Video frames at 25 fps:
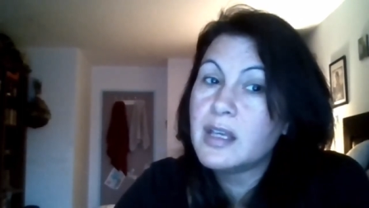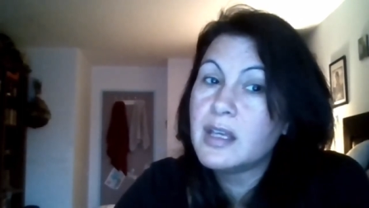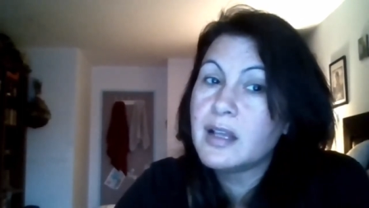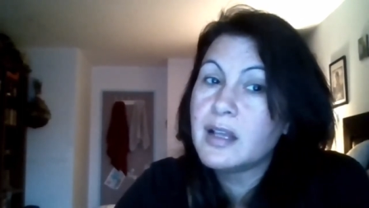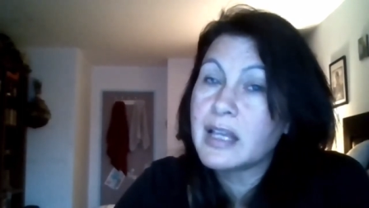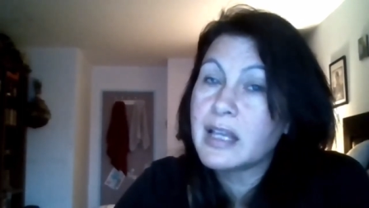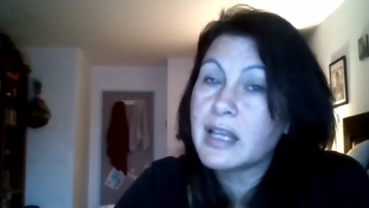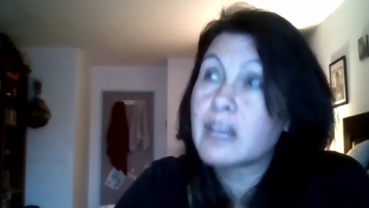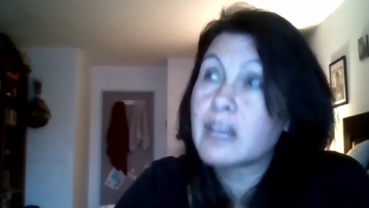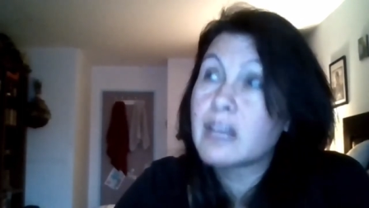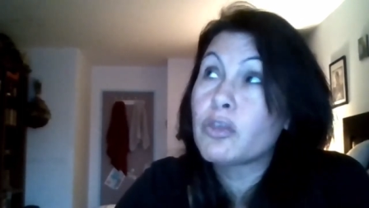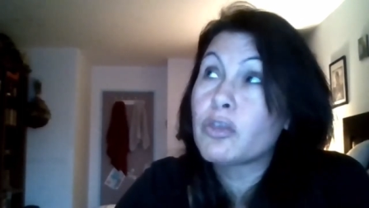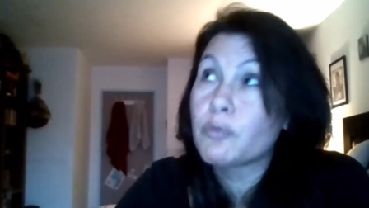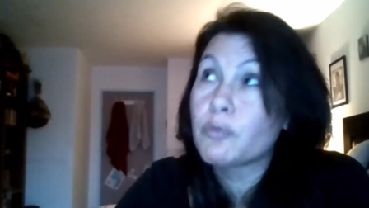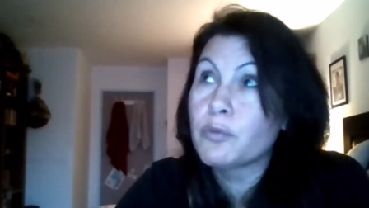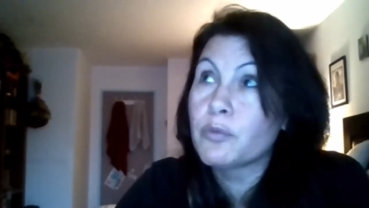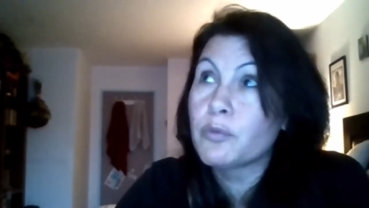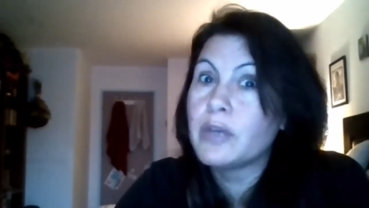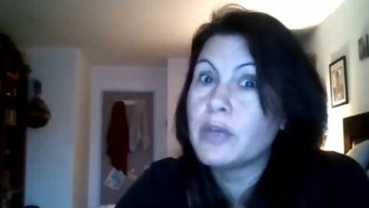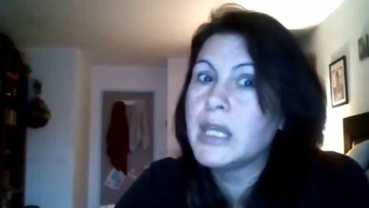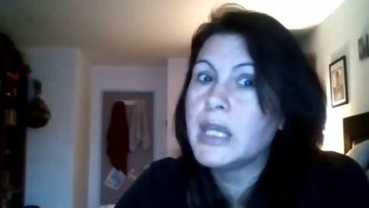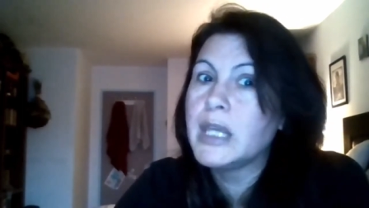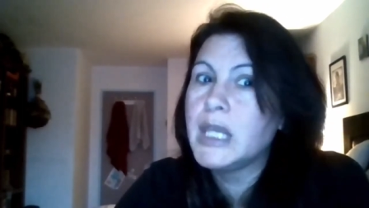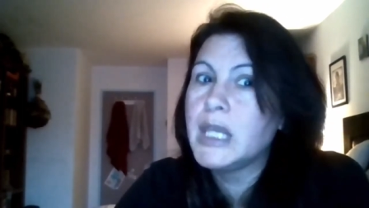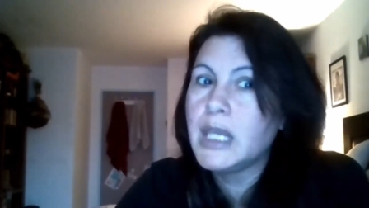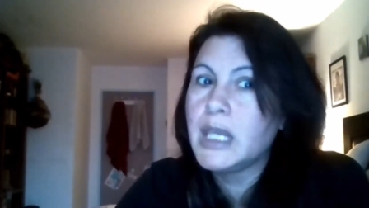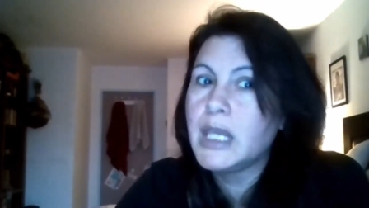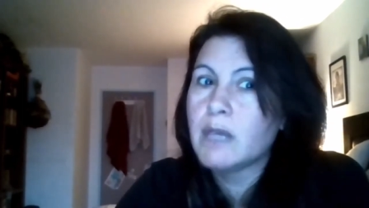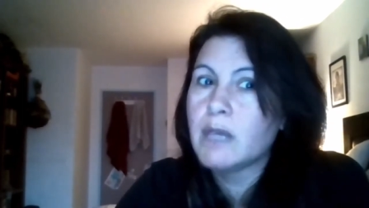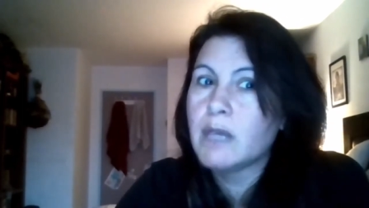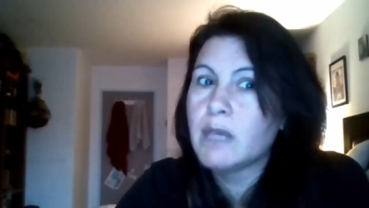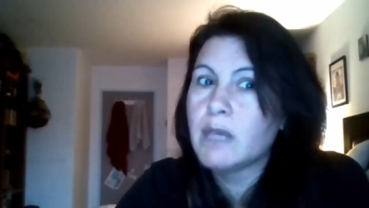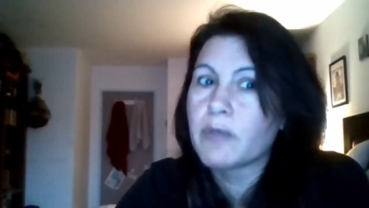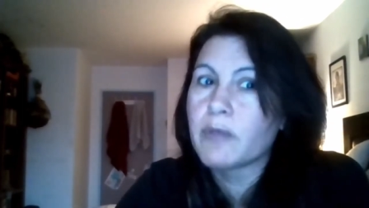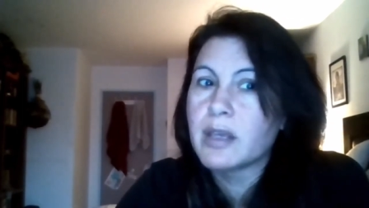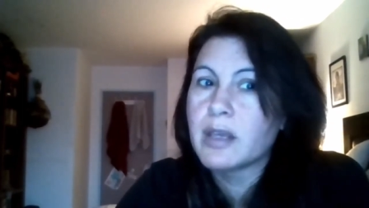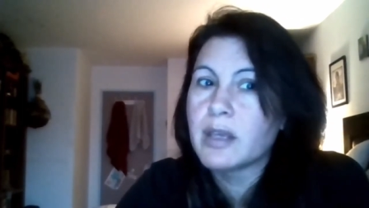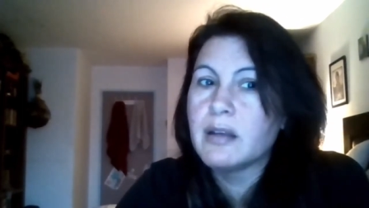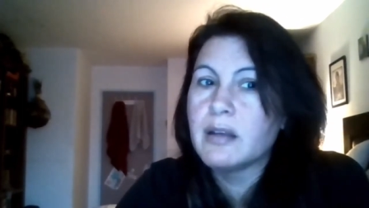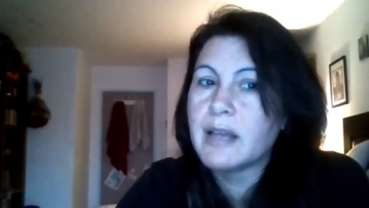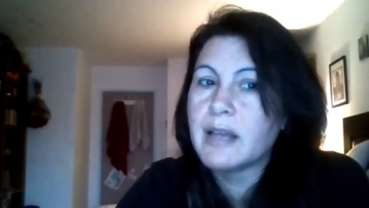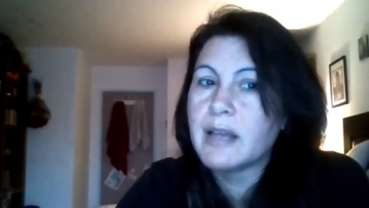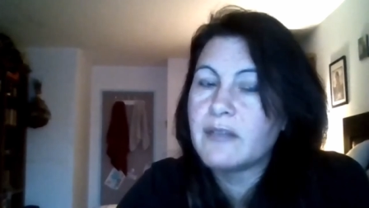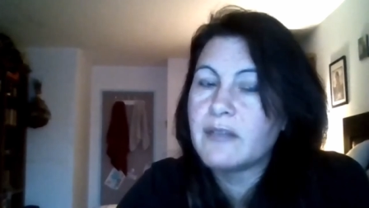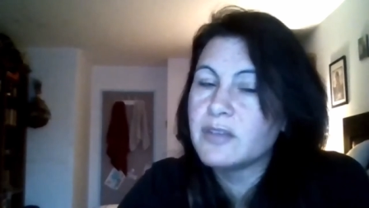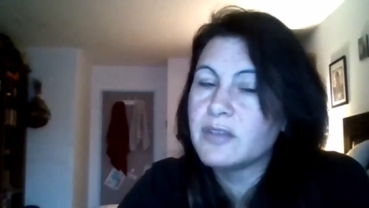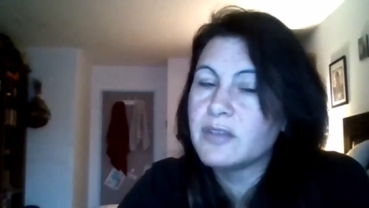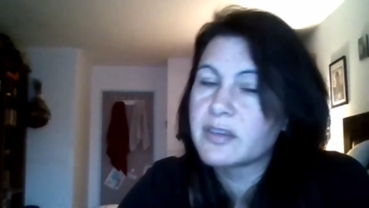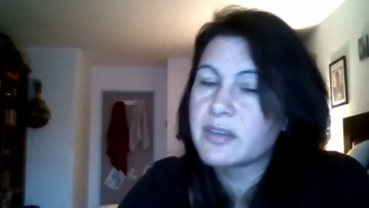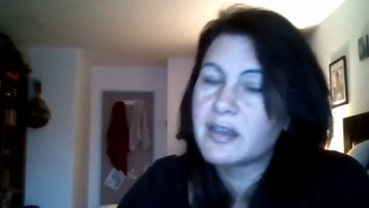like three real
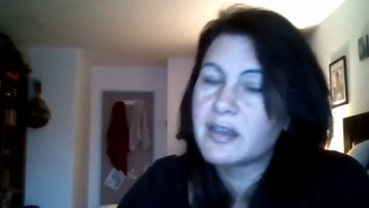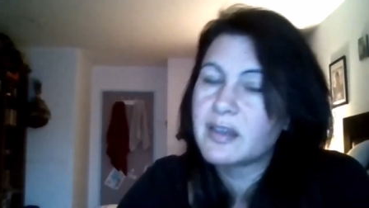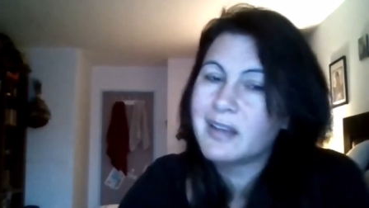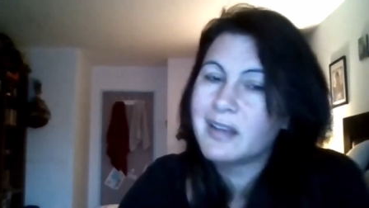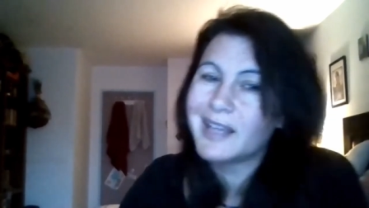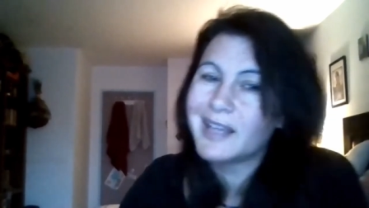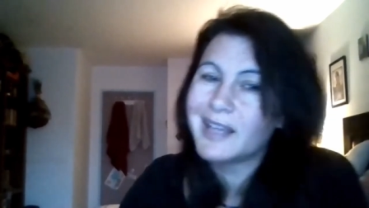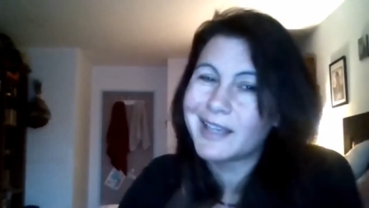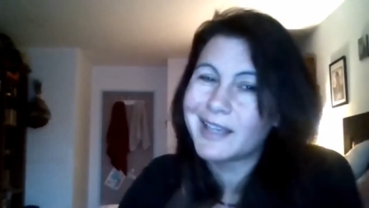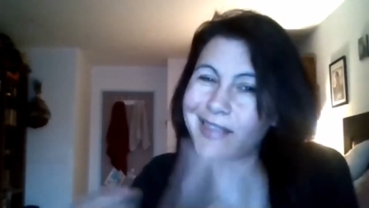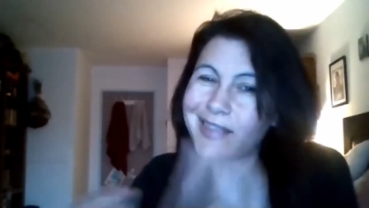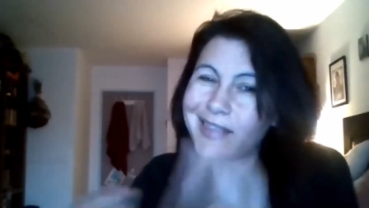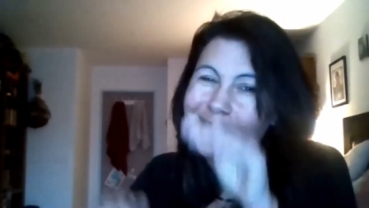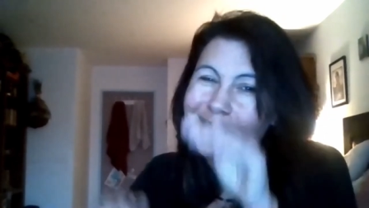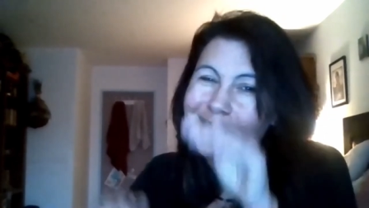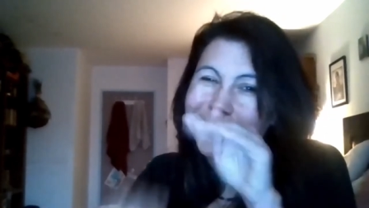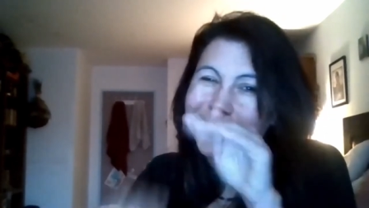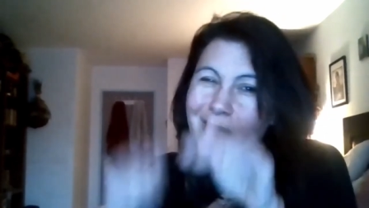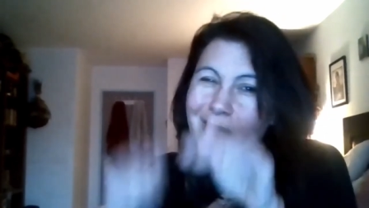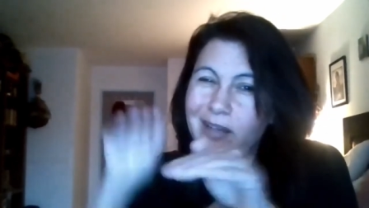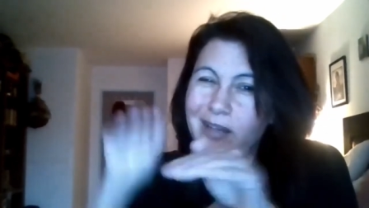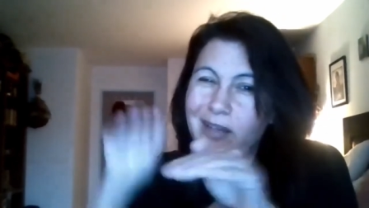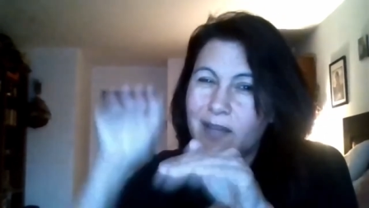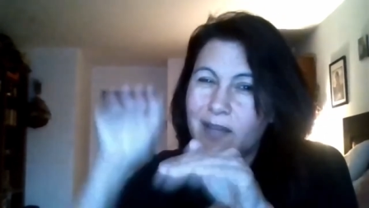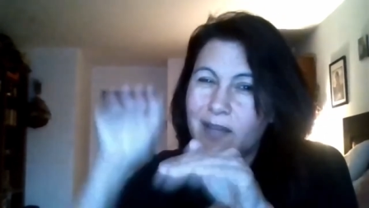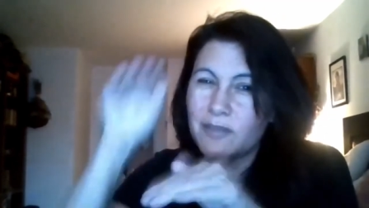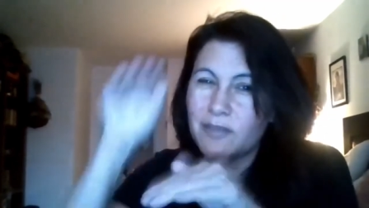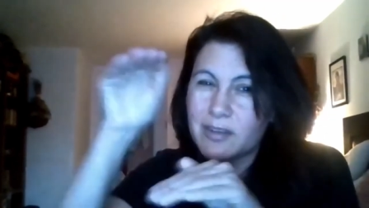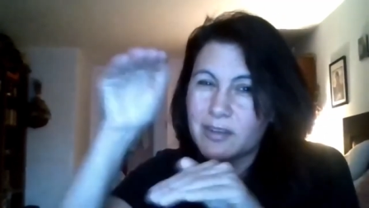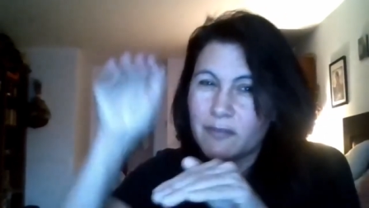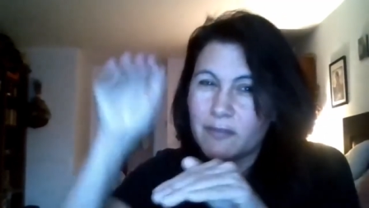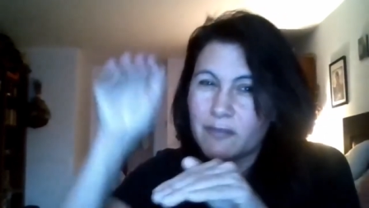levels, not like the little levels of